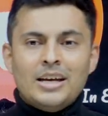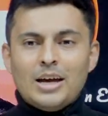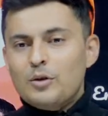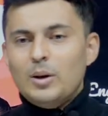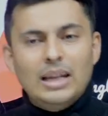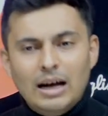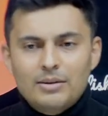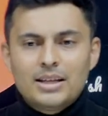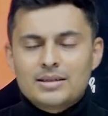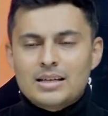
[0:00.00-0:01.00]
If you
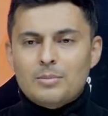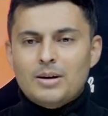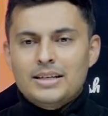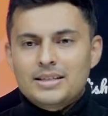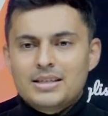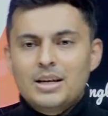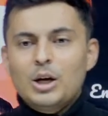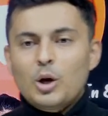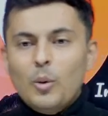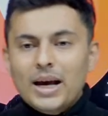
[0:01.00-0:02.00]
loved this surprise,
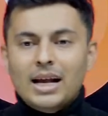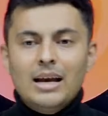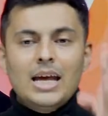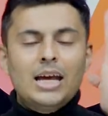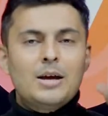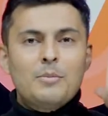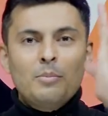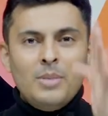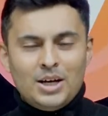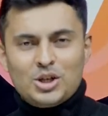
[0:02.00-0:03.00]
quickly
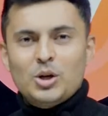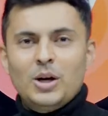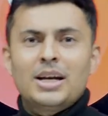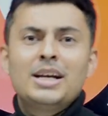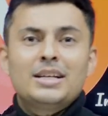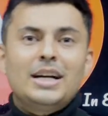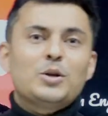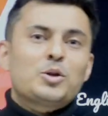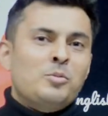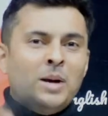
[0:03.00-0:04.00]
make sure that
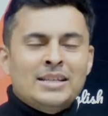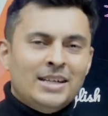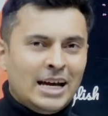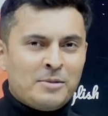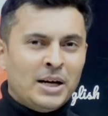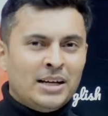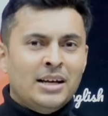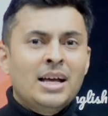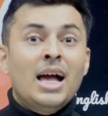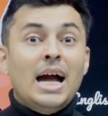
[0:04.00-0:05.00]
you smash the like
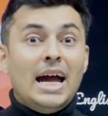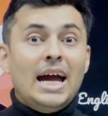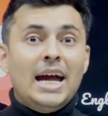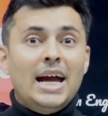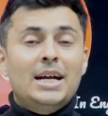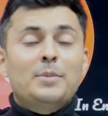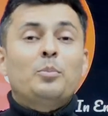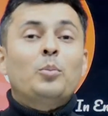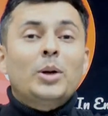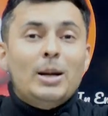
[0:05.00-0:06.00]
button and
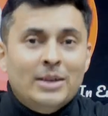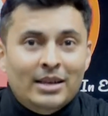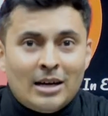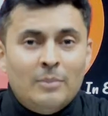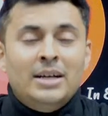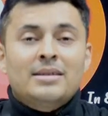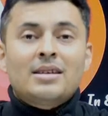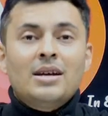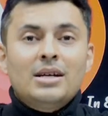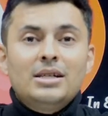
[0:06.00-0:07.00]
put up in the
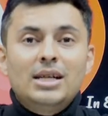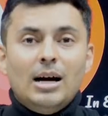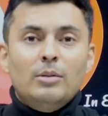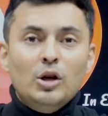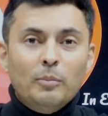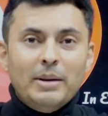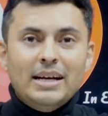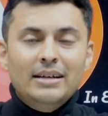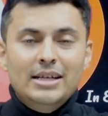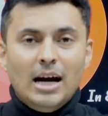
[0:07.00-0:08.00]
comments
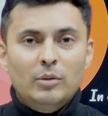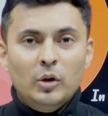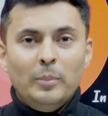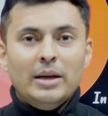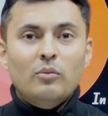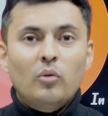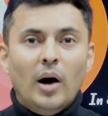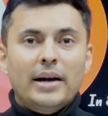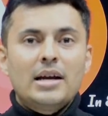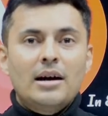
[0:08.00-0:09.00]
WP WP
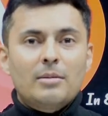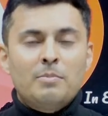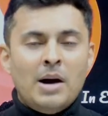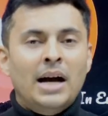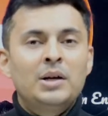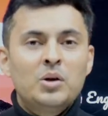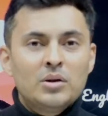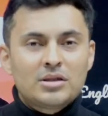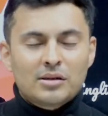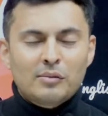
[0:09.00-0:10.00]
Warrior
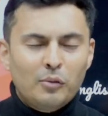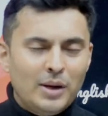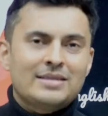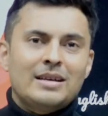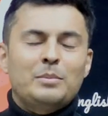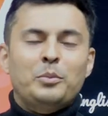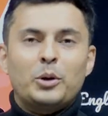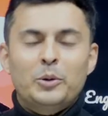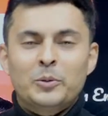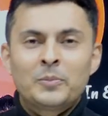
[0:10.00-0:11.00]
Pandu's Whistle
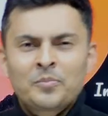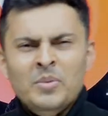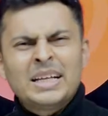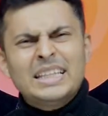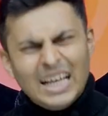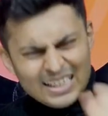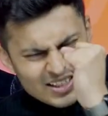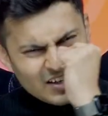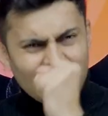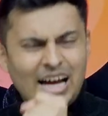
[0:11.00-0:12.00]
Podu. Let's
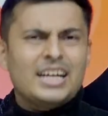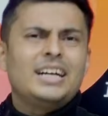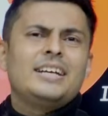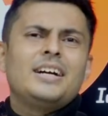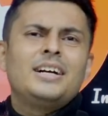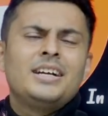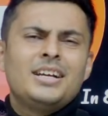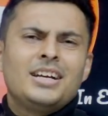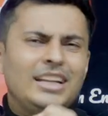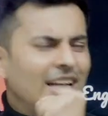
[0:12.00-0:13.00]
crack it, yeah.
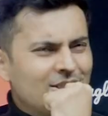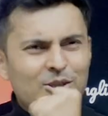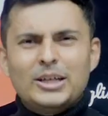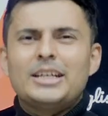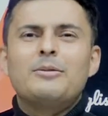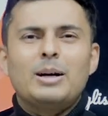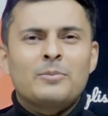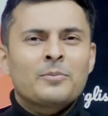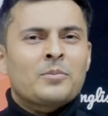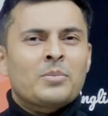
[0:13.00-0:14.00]
Let's not give up.